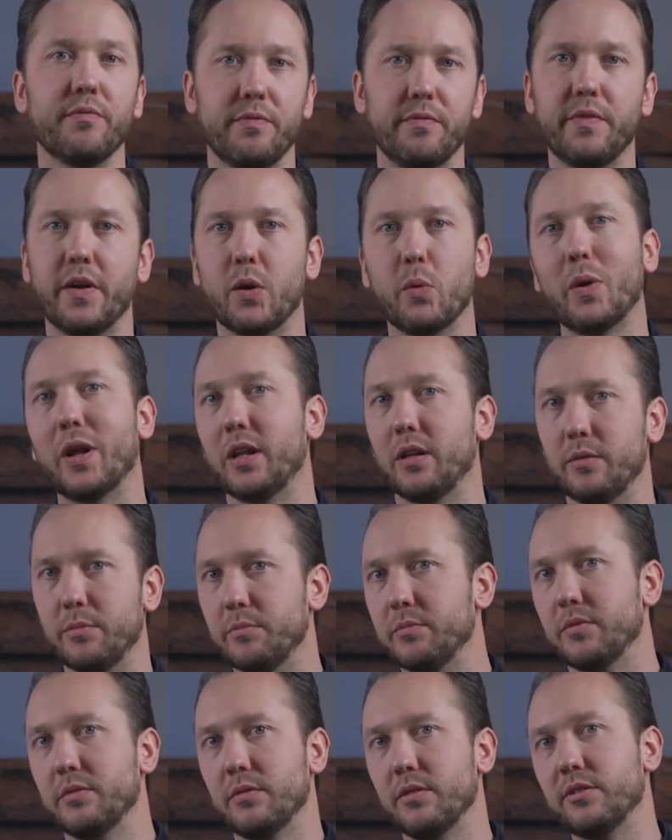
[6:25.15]
very well.
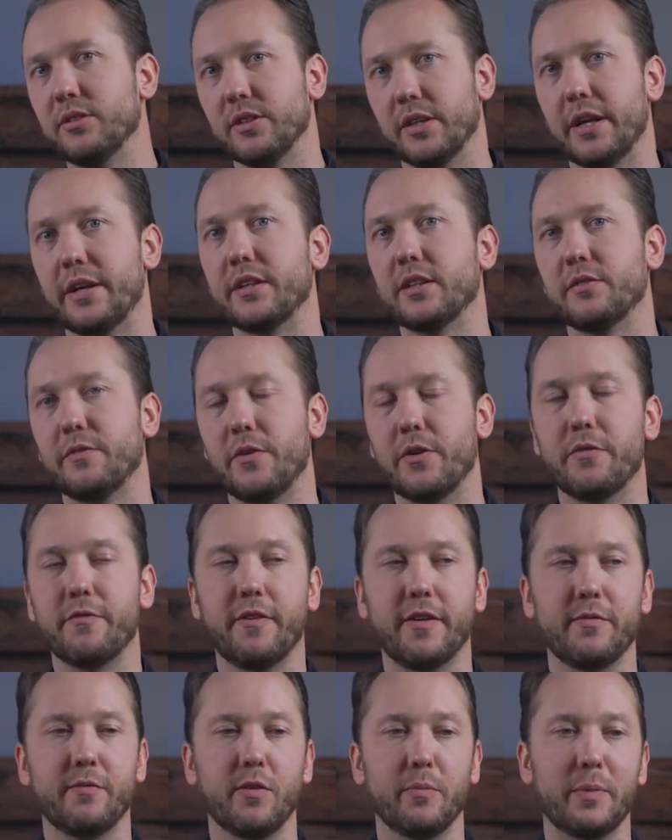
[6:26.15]
And it's very
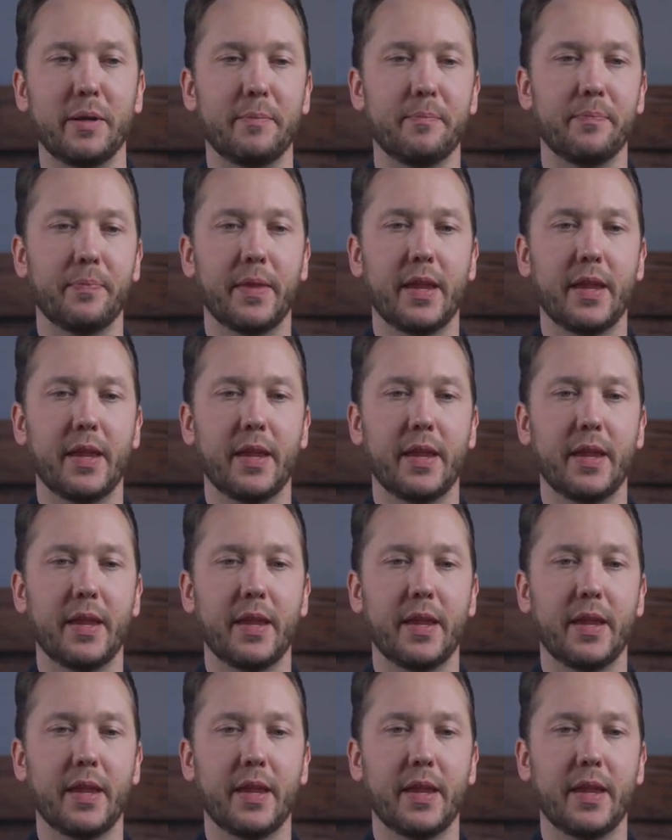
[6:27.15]
fun for me.